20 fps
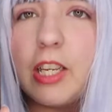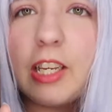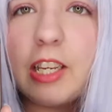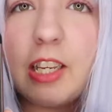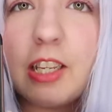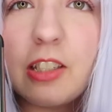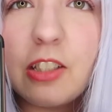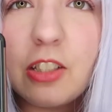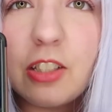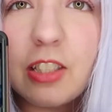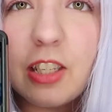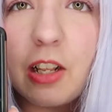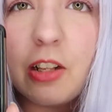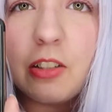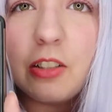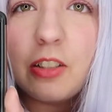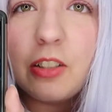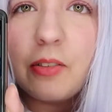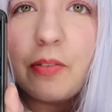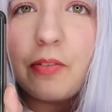It
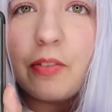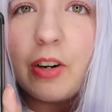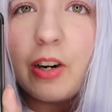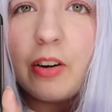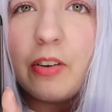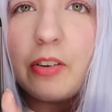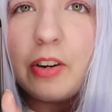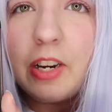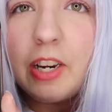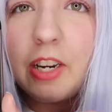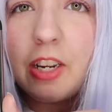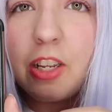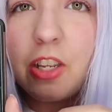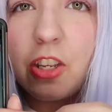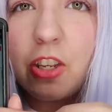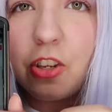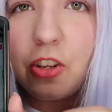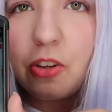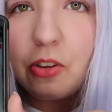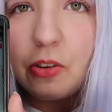sells very
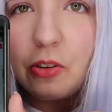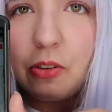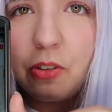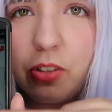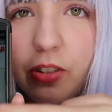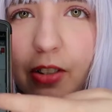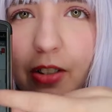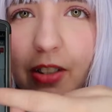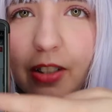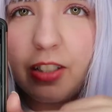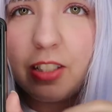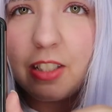cute